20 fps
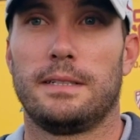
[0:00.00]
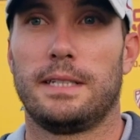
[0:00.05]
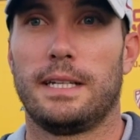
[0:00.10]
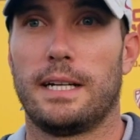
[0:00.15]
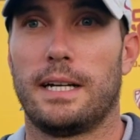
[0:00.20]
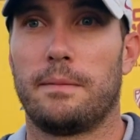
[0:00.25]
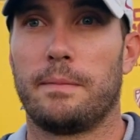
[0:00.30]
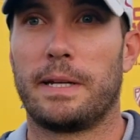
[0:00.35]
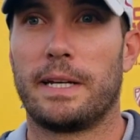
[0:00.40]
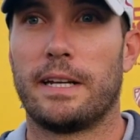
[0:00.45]

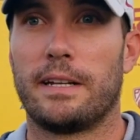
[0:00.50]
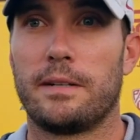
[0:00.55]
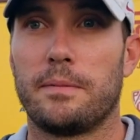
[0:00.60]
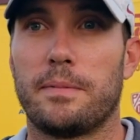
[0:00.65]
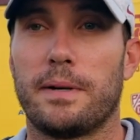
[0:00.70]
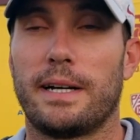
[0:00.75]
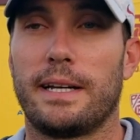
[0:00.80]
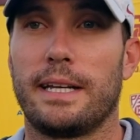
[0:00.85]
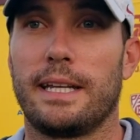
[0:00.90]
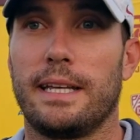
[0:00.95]
Yeah, I mean,
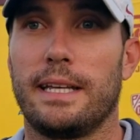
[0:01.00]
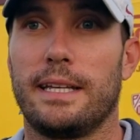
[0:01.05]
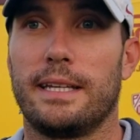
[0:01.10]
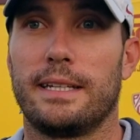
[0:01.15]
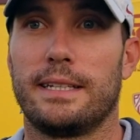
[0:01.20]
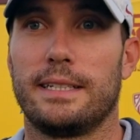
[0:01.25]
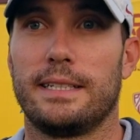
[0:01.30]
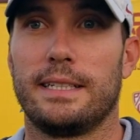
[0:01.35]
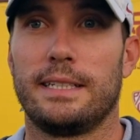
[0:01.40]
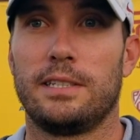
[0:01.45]
anybody,
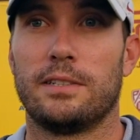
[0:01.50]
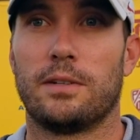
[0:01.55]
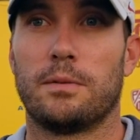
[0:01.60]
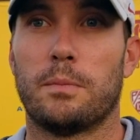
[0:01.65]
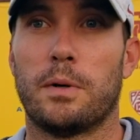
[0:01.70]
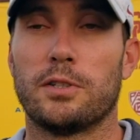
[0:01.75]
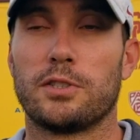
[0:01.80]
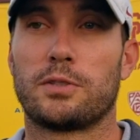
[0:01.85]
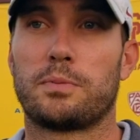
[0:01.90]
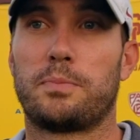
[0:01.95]

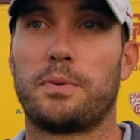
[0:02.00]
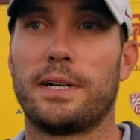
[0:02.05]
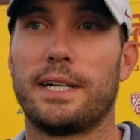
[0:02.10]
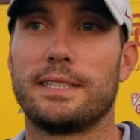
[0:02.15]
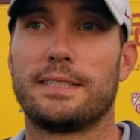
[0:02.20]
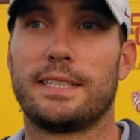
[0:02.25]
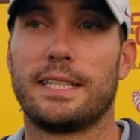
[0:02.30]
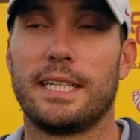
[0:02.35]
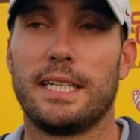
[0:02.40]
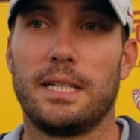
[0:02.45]
most
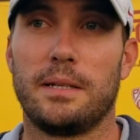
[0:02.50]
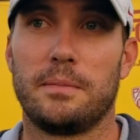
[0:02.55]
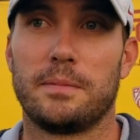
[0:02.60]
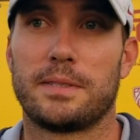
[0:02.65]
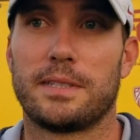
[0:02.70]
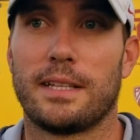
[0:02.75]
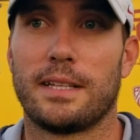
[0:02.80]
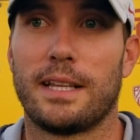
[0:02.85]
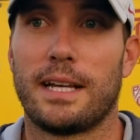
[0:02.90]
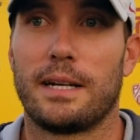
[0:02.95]
spread
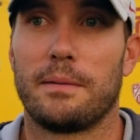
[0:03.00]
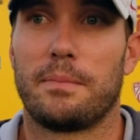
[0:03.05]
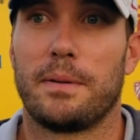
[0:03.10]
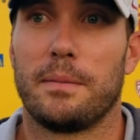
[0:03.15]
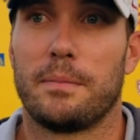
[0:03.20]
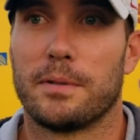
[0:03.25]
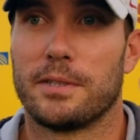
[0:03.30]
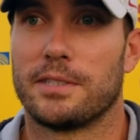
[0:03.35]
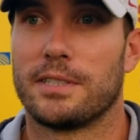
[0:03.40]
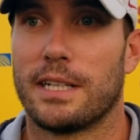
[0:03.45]
teams, a lot of
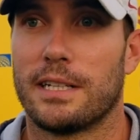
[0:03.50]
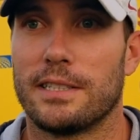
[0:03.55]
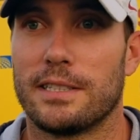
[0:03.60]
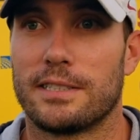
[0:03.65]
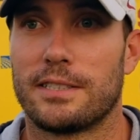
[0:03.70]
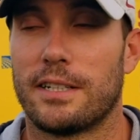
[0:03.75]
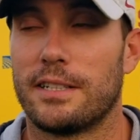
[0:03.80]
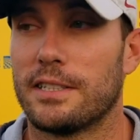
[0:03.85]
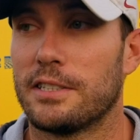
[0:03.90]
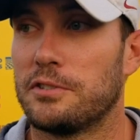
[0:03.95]
people are
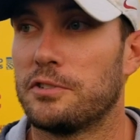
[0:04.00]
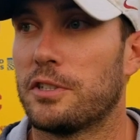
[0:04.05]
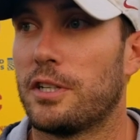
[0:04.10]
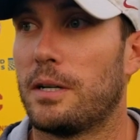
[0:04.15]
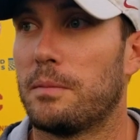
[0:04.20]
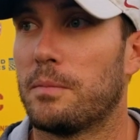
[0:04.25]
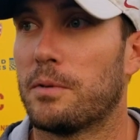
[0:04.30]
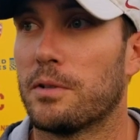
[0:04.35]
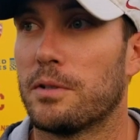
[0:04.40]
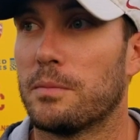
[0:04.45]
starting to
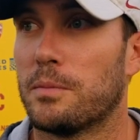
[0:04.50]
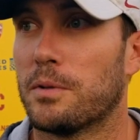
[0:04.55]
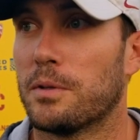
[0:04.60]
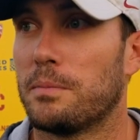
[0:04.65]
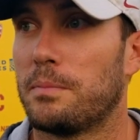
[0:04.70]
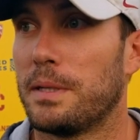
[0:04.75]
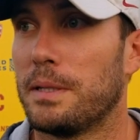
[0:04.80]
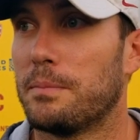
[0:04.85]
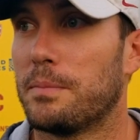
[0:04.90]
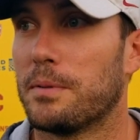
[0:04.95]
draw more and
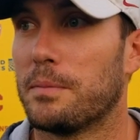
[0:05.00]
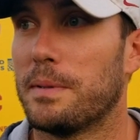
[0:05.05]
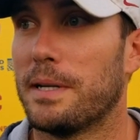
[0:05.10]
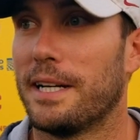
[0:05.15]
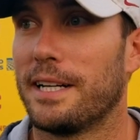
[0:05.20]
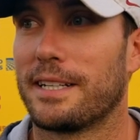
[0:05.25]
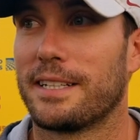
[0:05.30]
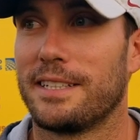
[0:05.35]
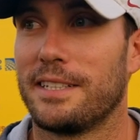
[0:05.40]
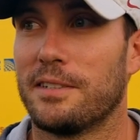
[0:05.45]
more people
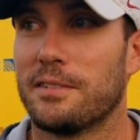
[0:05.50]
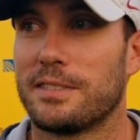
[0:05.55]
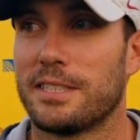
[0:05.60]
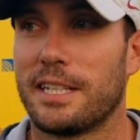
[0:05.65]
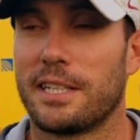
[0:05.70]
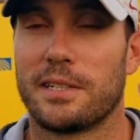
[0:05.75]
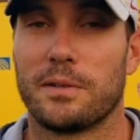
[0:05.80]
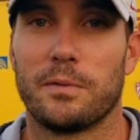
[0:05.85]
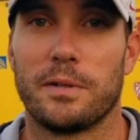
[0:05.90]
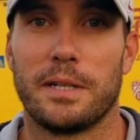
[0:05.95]
back,
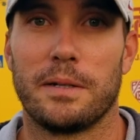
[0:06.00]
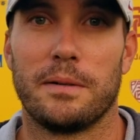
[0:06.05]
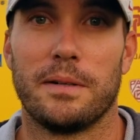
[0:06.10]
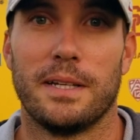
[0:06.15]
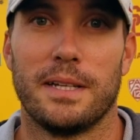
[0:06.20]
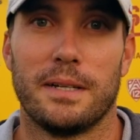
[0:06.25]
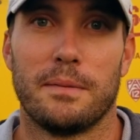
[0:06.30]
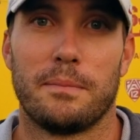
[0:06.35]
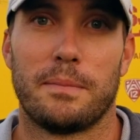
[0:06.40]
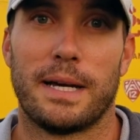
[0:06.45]
taking away
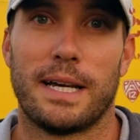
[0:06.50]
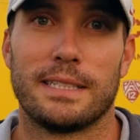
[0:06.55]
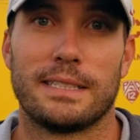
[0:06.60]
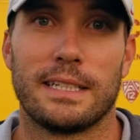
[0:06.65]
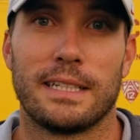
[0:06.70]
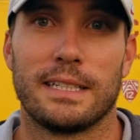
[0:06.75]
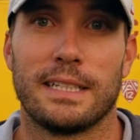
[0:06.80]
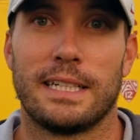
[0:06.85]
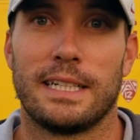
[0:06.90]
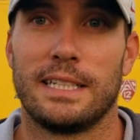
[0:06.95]

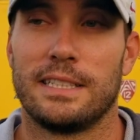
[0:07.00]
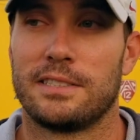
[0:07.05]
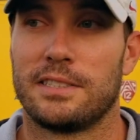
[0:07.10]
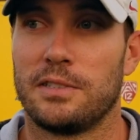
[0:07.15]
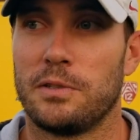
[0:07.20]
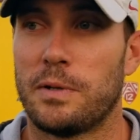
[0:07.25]
passing lanes.